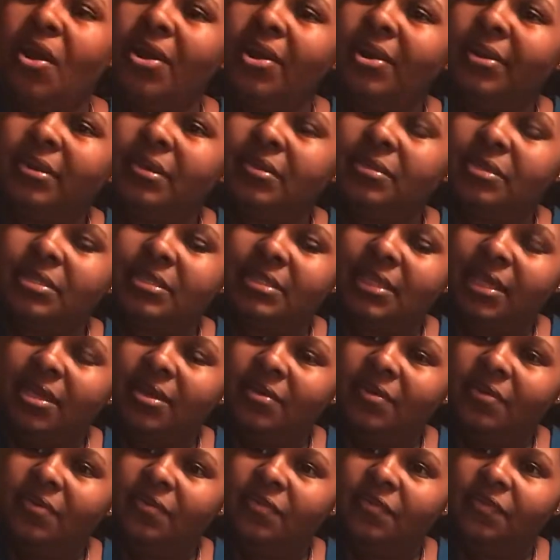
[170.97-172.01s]
hard on
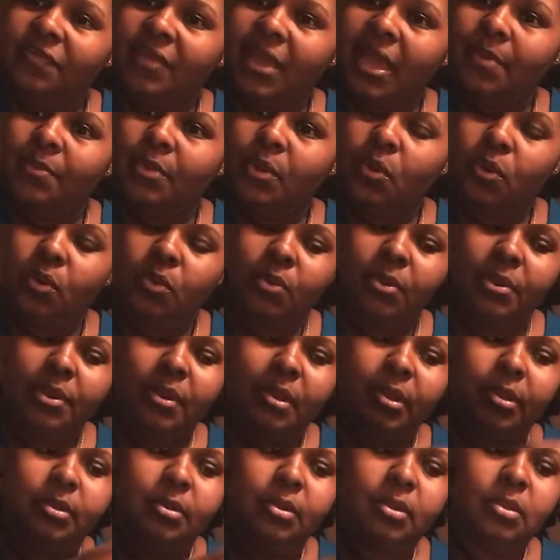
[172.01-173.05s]
yourself,
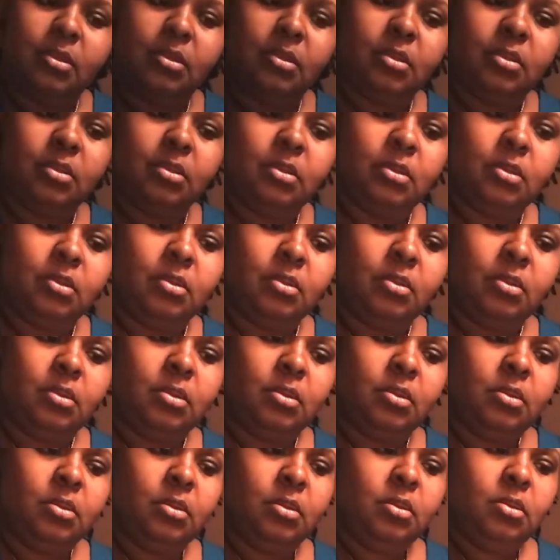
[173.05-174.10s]
Capricorn.
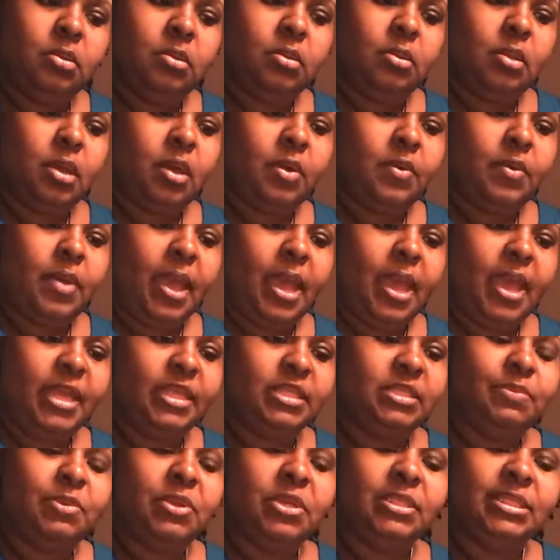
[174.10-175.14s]
Okay,
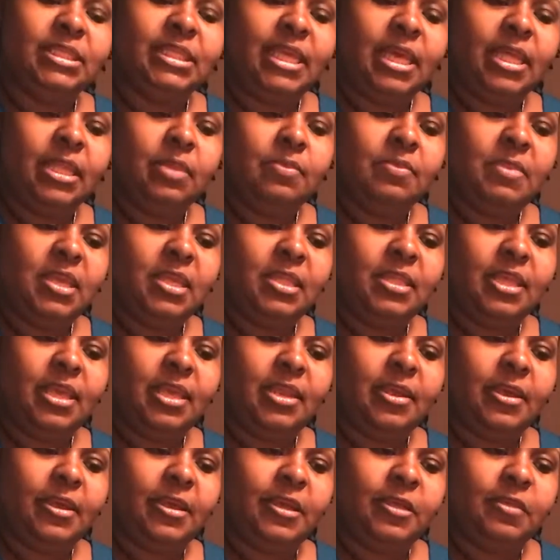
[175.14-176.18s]
Spirit's telling me
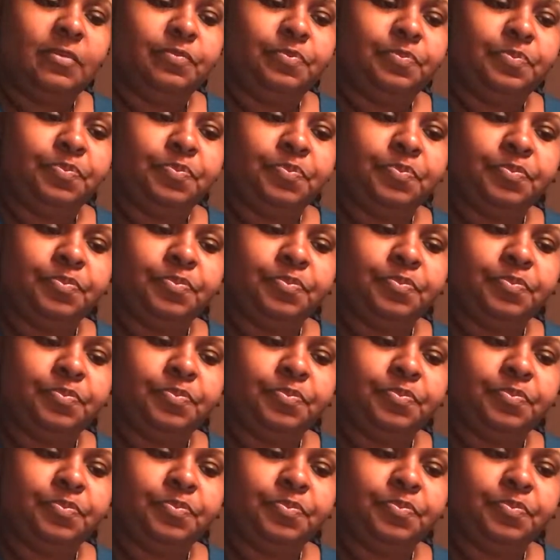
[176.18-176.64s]
that um